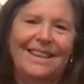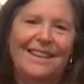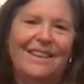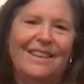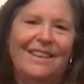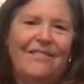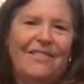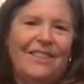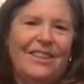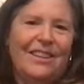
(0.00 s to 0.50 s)

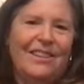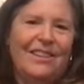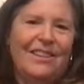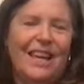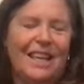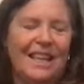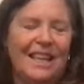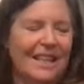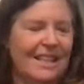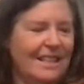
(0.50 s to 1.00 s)
I feel
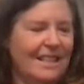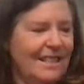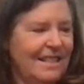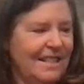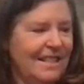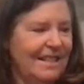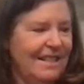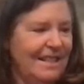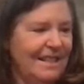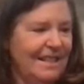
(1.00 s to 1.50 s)
like
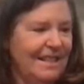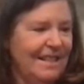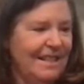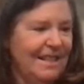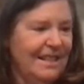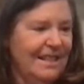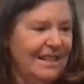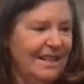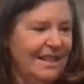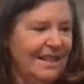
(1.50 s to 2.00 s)
it's
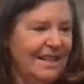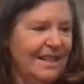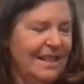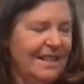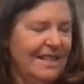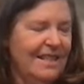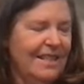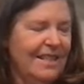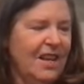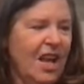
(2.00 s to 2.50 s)

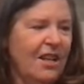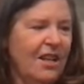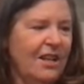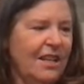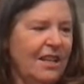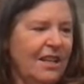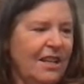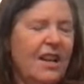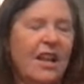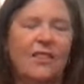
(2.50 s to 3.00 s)

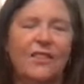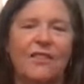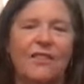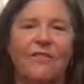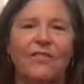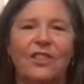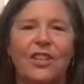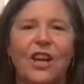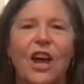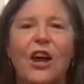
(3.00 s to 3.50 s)
not
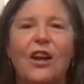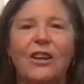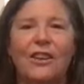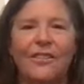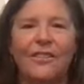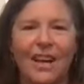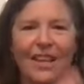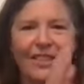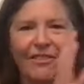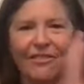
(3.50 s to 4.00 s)
the
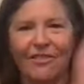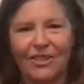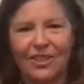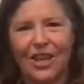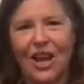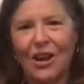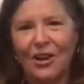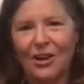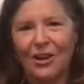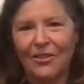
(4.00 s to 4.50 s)
you've got the
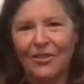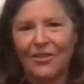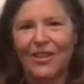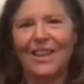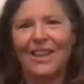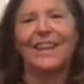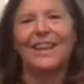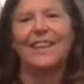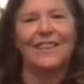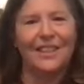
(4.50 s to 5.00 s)

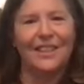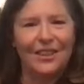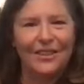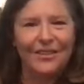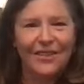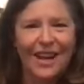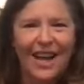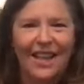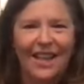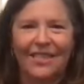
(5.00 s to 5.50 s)
photography and then
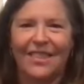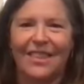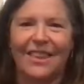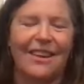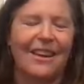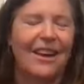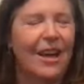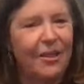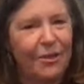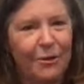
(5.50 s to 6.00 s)
you've got the
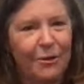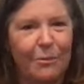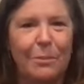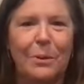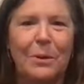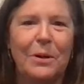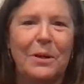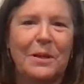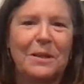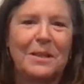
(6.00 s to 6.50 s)
other
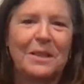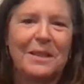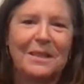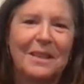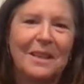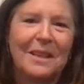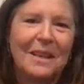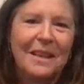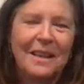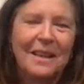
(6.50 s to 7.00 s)

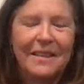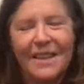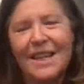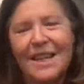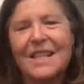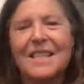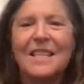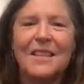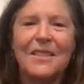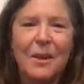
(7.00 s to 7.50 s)
books that
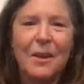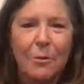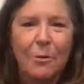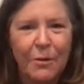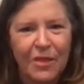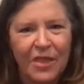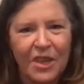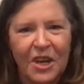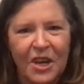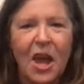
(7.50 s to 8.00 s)
it's in there
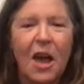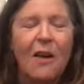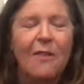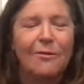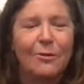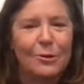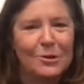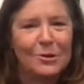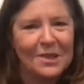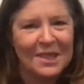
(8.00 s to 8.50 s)
with the
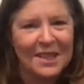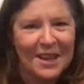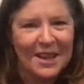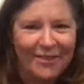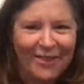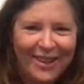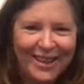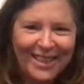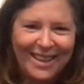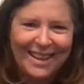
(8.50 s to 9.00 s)
novels and
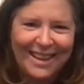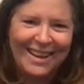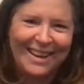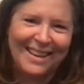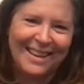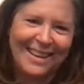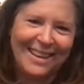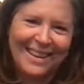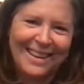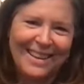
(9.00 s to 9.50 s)

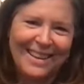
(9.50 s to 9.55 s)
everything.